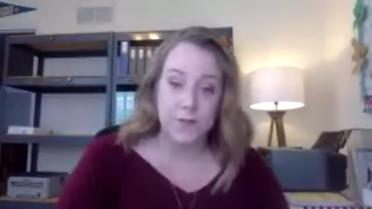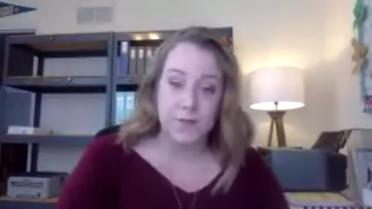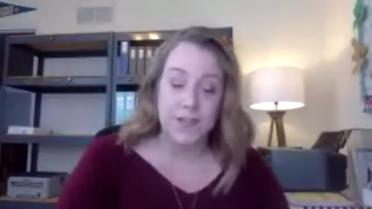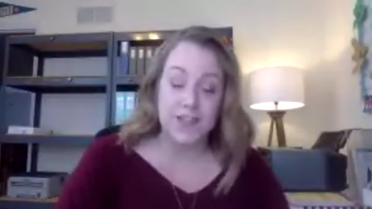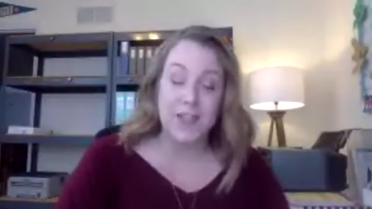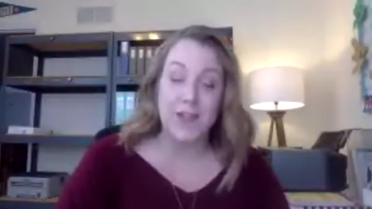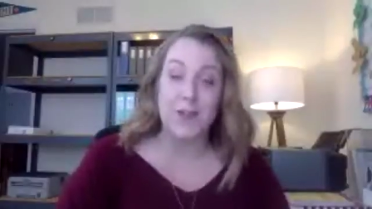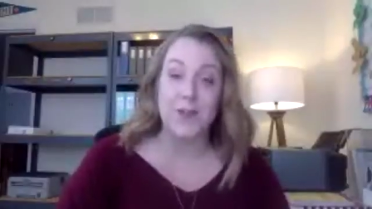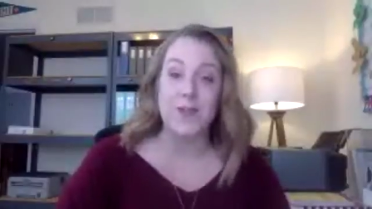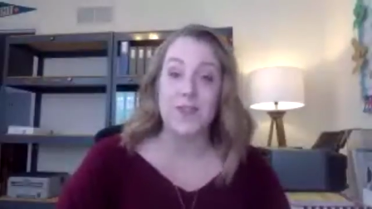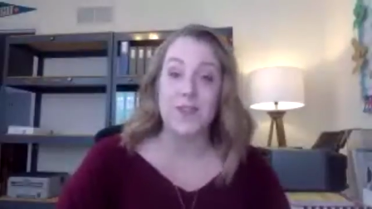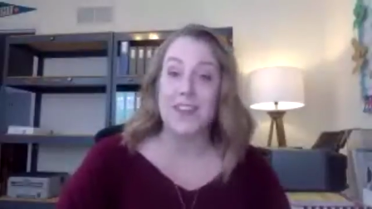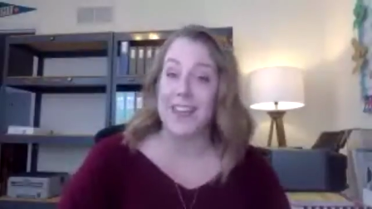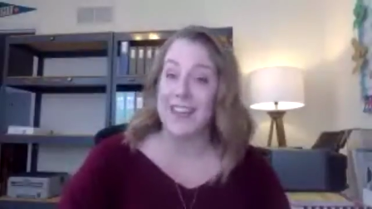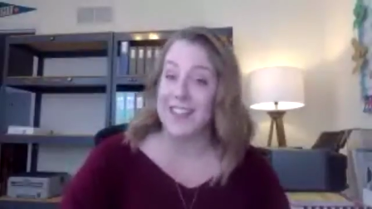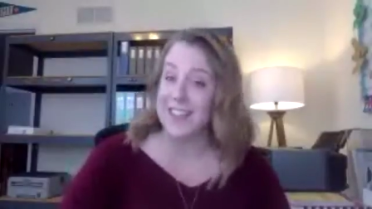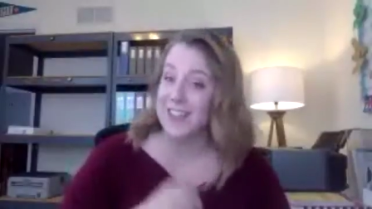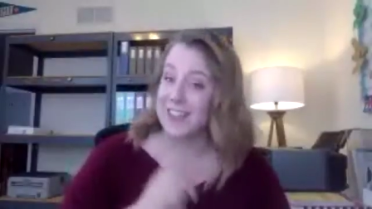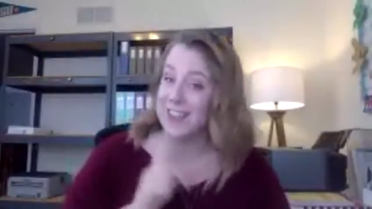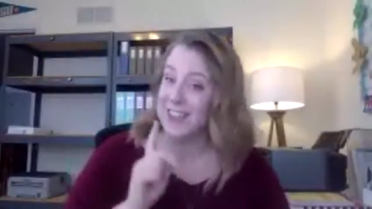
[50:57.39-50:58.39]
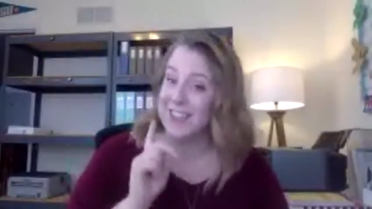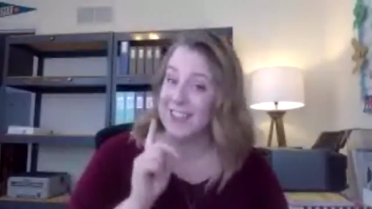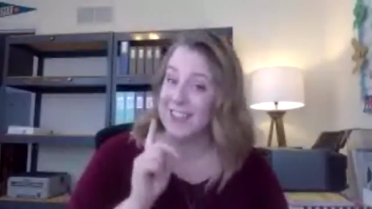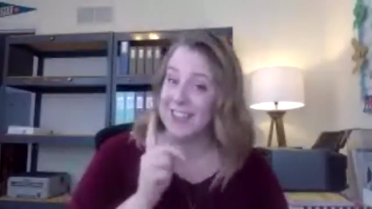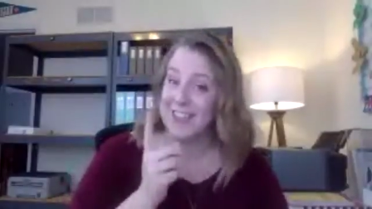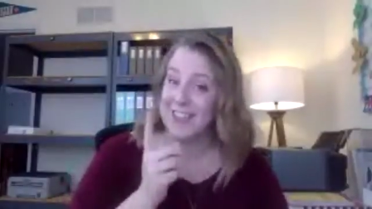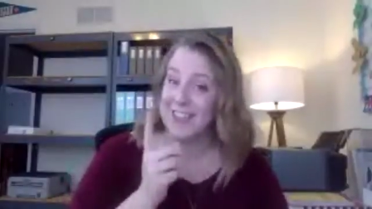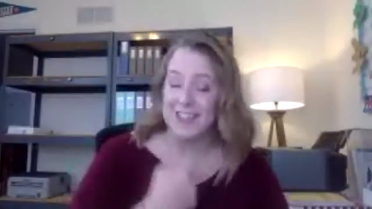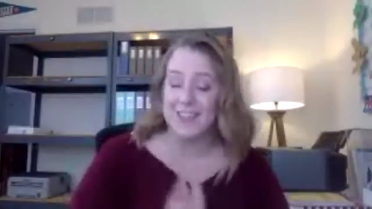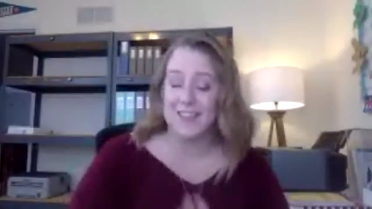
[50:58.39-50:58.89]
So the answer
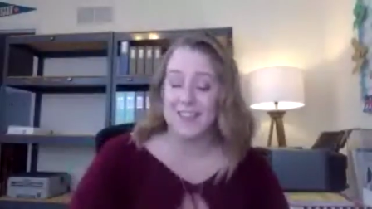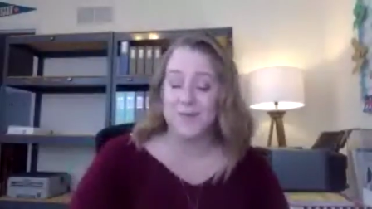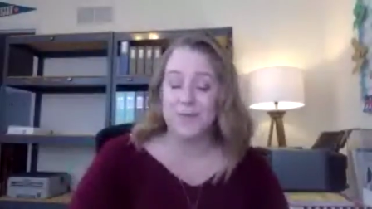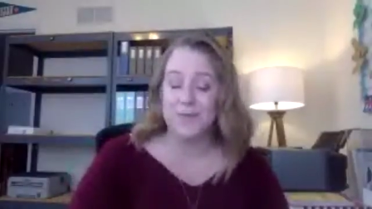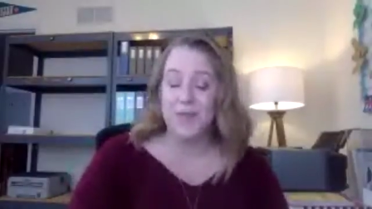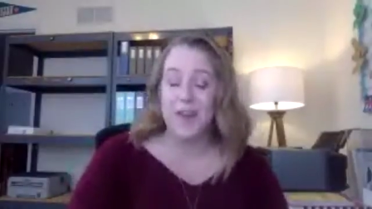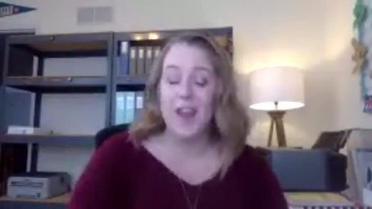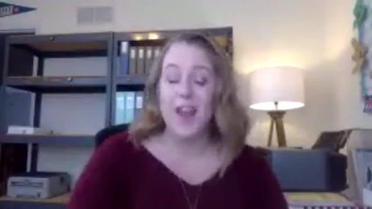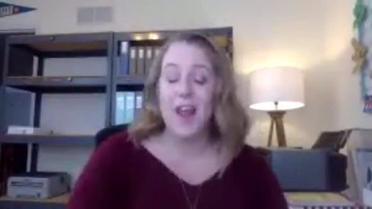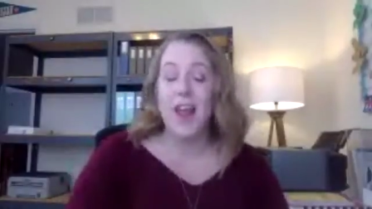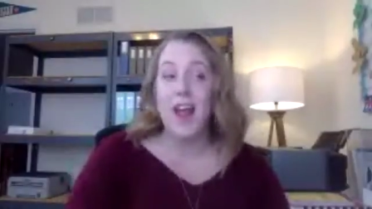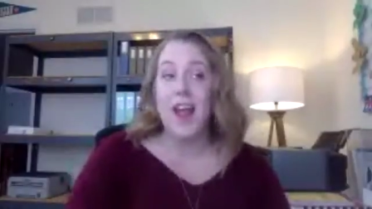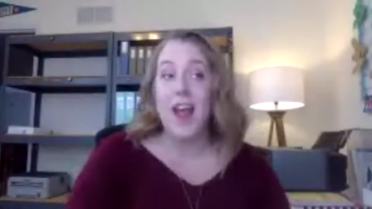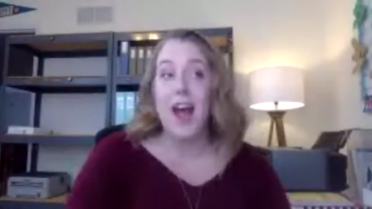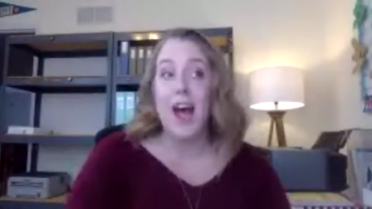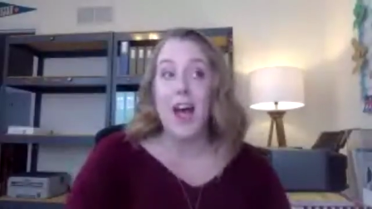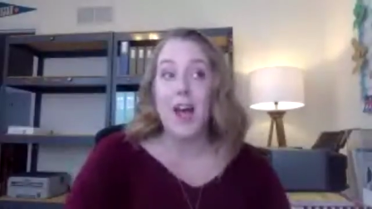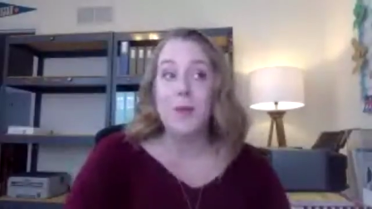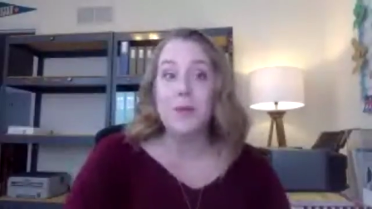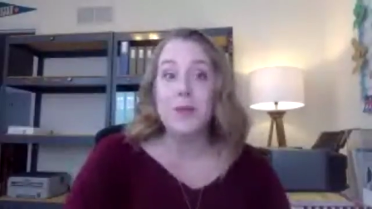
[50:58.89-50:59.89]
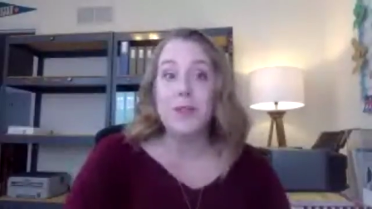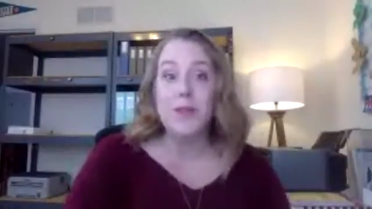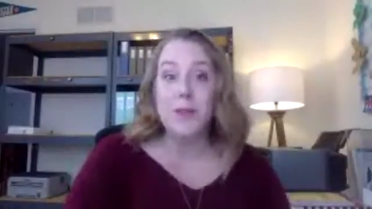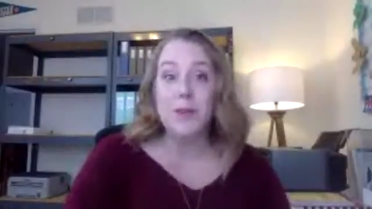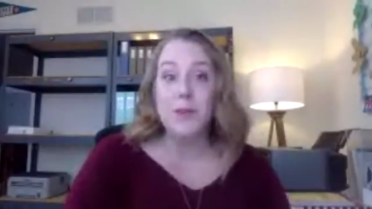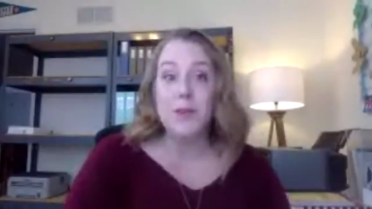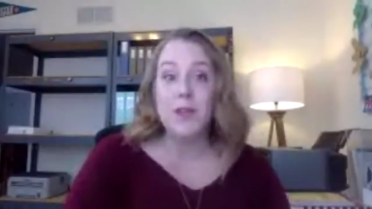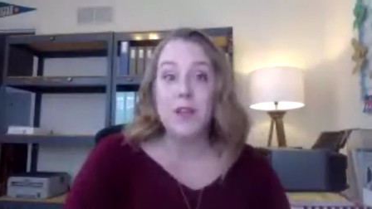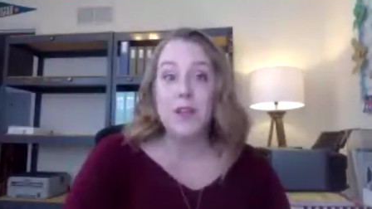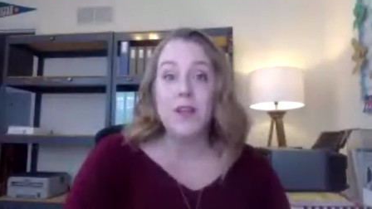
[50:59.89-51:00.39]
is yes. I was
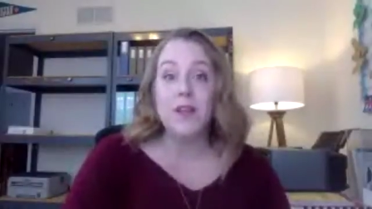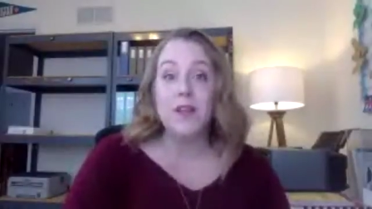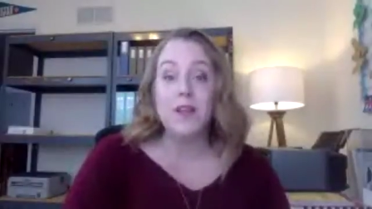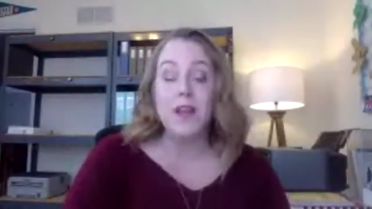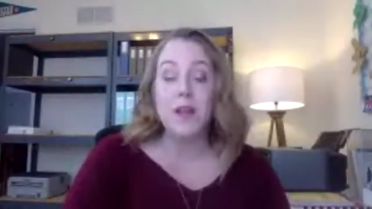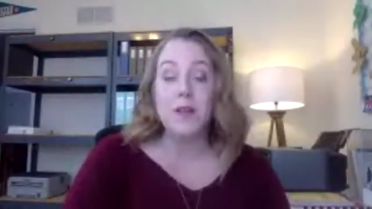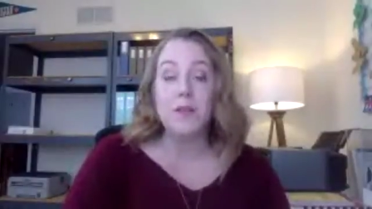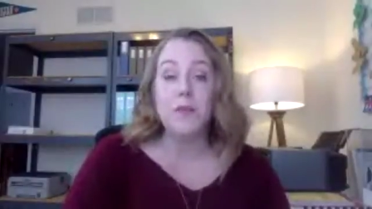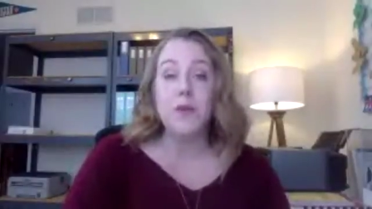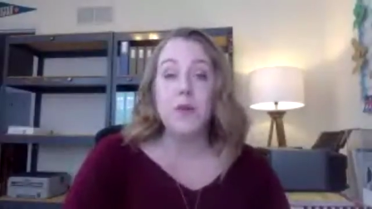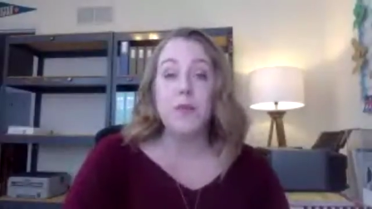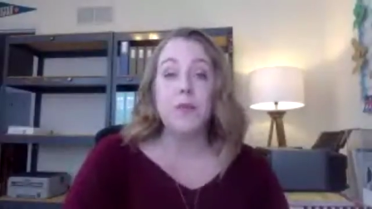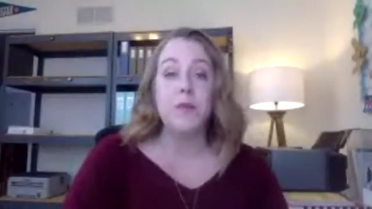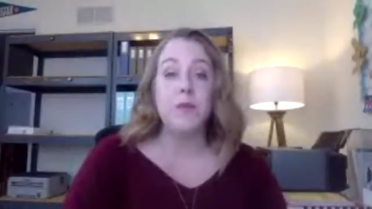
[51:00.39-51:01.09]
using the Lightroom.